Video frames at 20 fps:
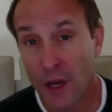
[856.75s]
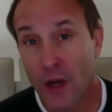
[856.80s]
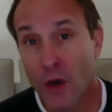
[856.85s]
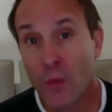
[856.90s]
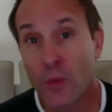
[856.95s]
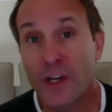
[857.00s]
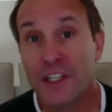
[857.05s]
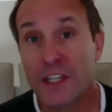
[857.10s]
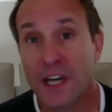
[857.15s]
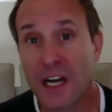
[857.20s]

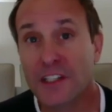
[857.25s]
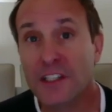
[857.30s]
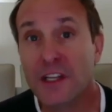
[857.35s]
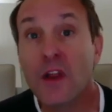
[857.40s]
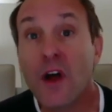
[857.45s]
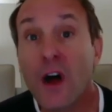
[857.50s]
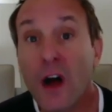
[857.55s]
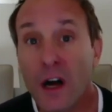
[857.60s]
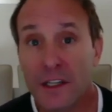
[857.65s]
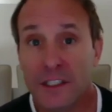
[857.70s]
We talked a
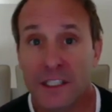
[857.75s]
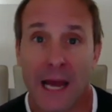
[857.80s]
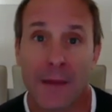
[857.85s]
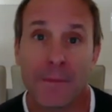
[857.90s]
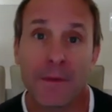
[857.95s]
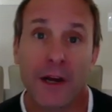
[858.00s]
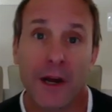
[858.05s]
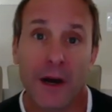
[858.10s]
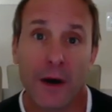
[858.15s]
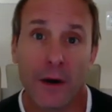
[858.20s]
long time
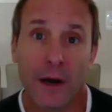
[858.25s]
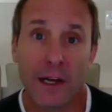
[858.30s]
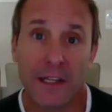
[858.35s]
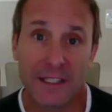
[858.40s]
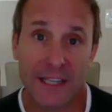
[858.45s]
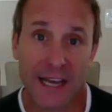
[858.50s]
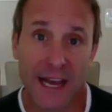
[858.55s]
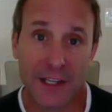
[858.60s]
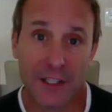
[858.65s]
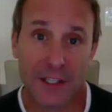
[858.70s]
ago at
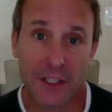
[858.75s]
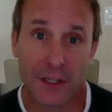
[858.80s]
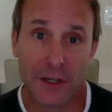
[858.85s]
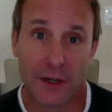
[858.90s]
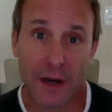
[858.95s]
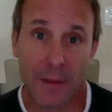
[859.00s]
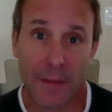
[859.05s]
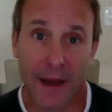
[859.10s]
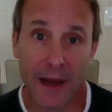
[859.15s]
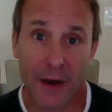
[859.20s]
SaaStr
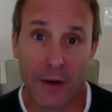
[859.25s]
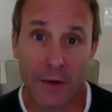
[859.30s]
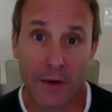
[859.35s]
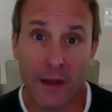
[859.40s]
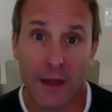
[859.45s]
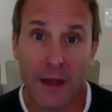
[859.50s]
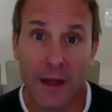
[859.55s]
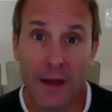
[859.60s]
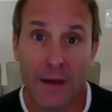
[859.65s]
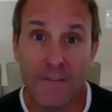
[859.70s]
about
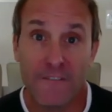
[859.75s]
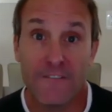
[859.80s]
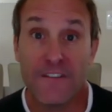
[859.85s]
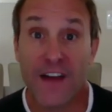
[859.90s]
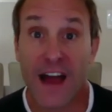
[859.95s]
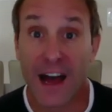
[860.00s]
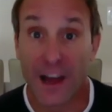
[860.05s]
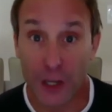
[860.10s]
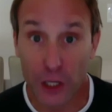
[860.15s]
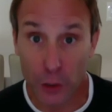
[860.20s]

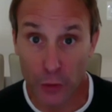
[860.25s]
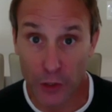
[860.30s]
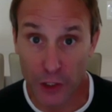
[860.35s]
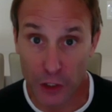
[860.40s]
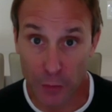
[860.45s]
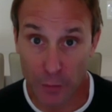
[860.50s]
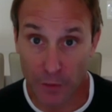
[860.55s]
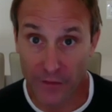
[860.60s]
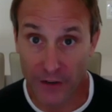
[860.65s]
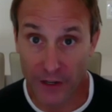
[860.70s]
valuing your
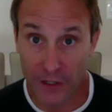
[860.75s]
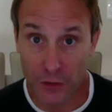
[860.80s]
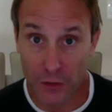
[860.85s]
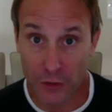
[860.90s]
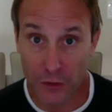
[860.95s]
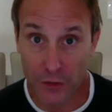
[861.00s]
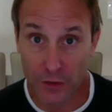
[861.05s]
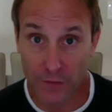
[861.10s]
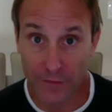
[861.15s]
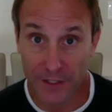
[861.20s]
professional
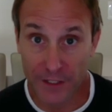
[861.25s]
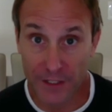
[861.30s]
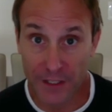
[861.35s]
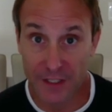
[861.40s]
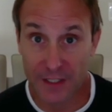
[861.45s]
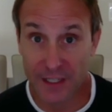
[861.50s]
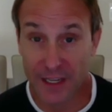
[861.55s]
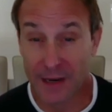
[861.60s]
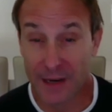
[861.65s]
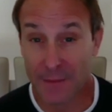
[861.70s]
services,
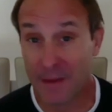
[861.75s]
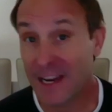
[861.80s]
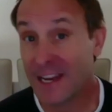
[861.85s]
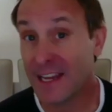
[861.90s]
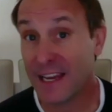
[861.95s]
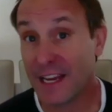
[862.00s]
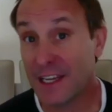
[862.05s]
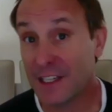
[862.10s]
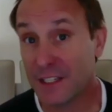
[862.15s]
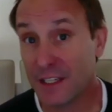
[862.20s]
that in many
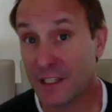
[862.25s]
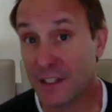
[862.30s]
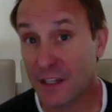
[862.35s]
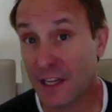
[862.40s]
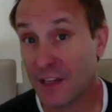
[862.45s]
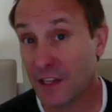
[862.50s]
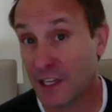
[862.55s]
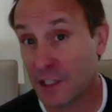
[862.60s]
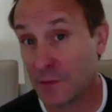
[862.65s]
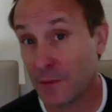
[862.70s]
cases,
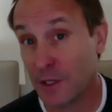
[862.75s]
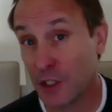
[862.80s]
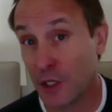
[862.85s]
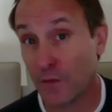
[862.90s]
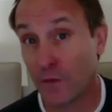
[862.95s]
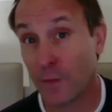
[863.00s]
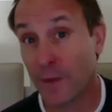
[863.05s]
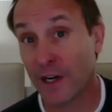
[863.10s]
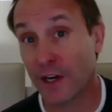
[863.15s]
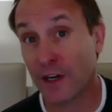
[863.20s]
especially
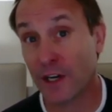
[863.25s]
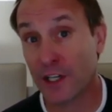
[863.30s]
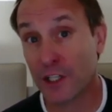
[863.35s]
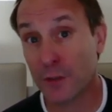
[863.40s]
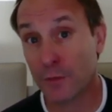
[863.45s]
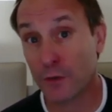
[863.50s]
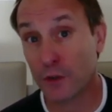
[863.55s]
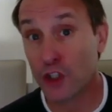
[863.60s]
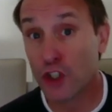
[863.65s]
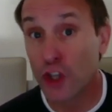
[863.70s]
for bigger
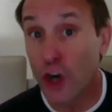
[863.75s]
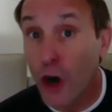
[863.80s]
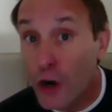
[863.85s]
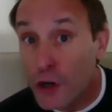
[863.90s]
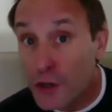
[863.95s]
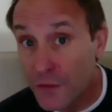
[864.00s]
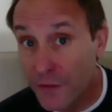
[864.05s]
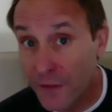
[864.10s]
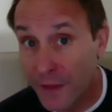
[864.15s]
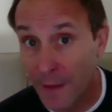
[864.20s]
customers, charge
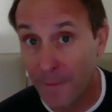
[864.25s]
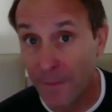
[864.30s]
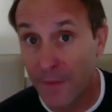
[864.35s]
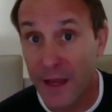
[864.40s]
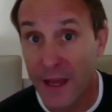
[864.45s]
for them.